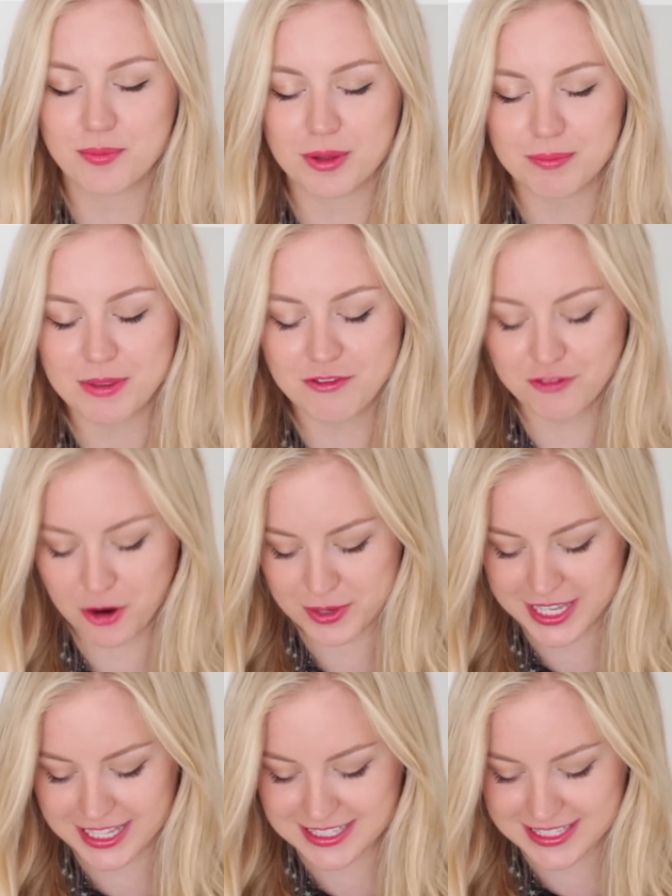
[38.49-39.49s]
But before
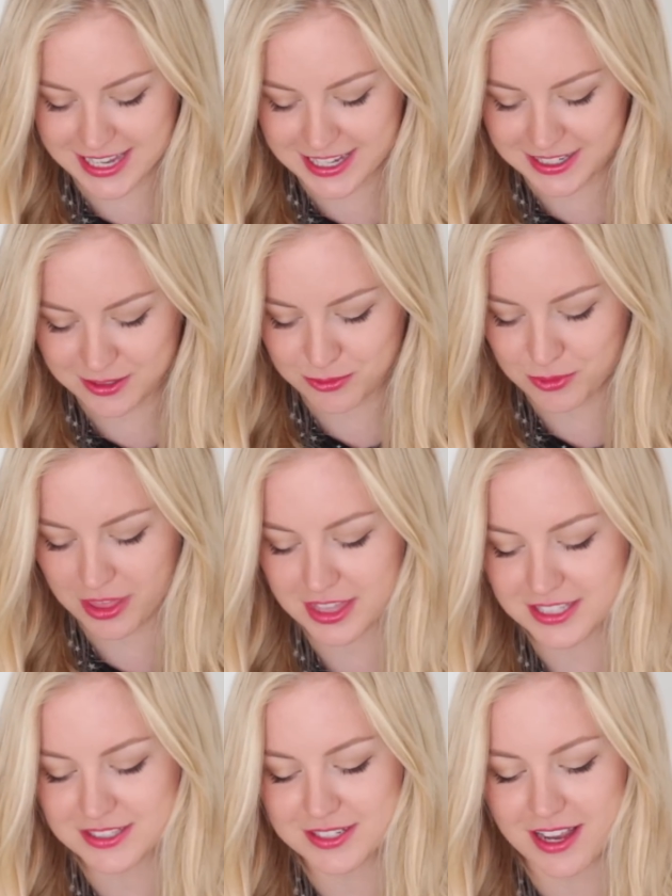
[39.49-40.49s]
we get started
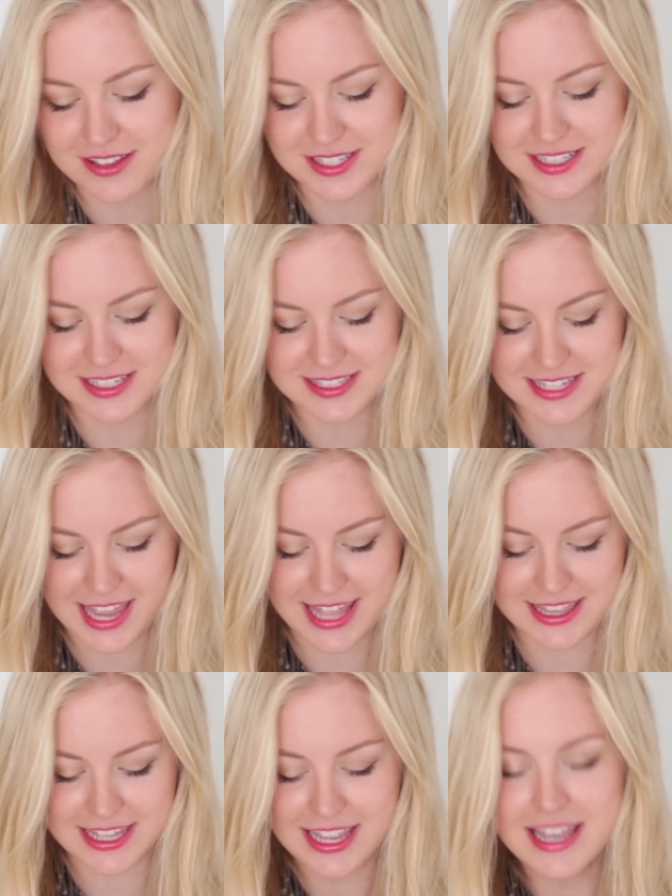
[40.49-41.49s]
with
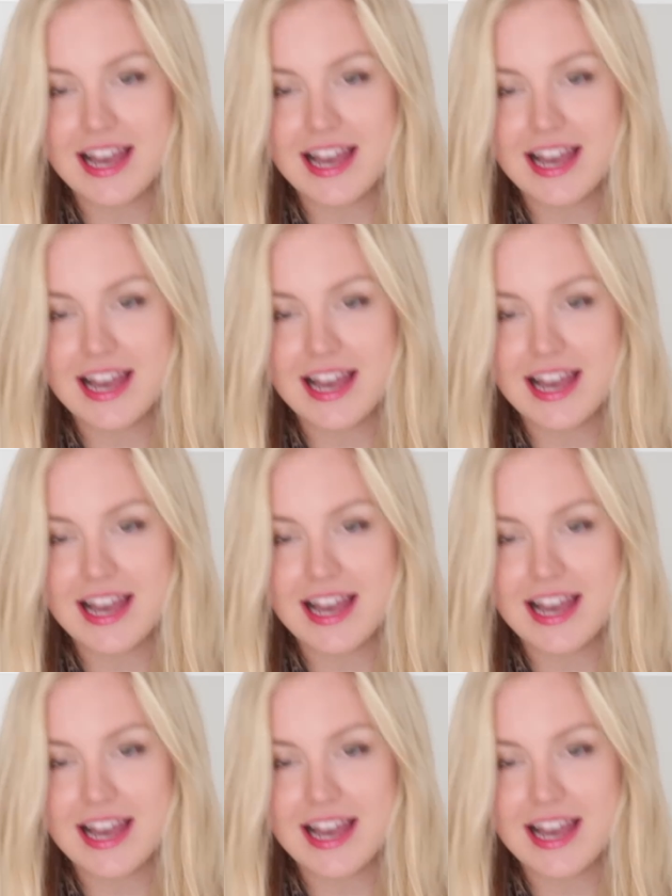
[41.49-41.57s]
2010,